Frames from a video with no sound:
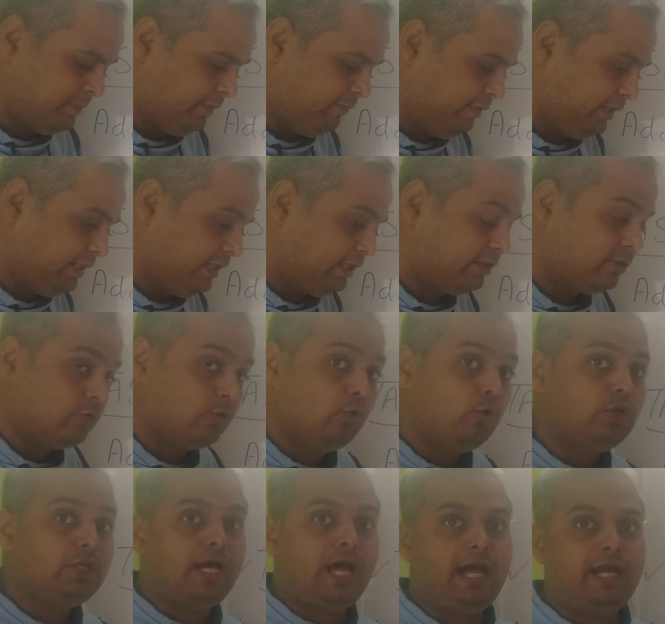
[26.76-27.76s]
whether
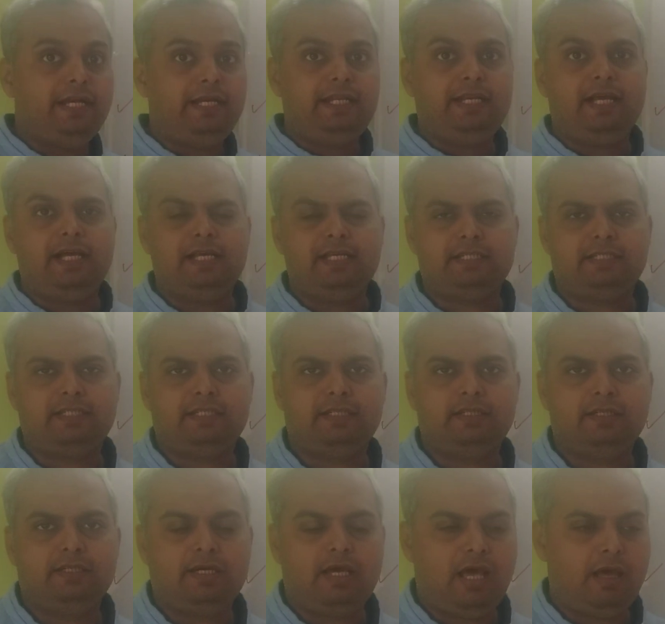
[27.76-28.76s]
good ideas,
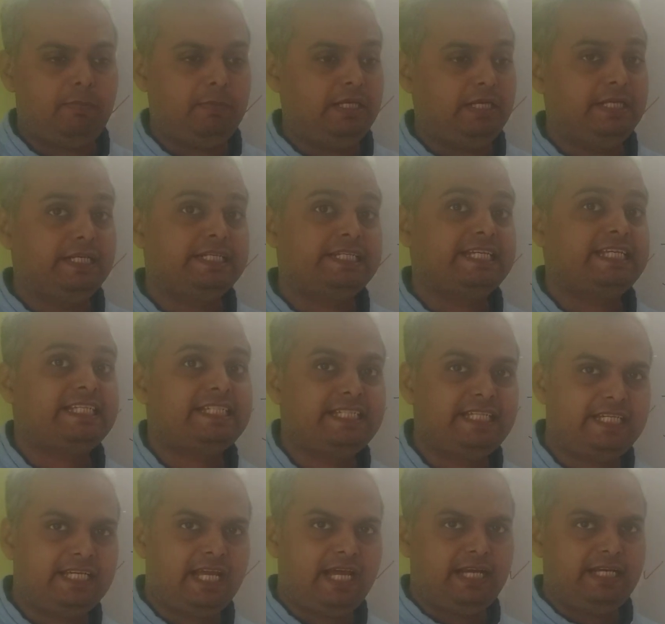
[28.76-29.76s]
I mean
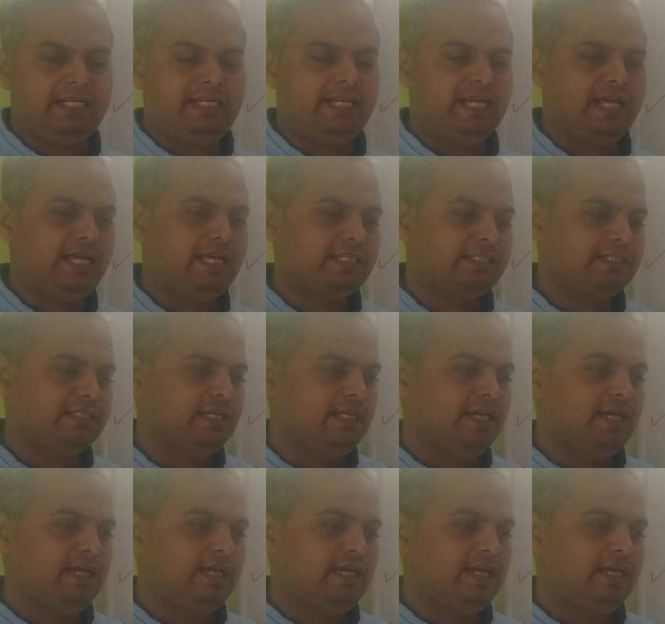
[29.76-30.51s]
interesting ideas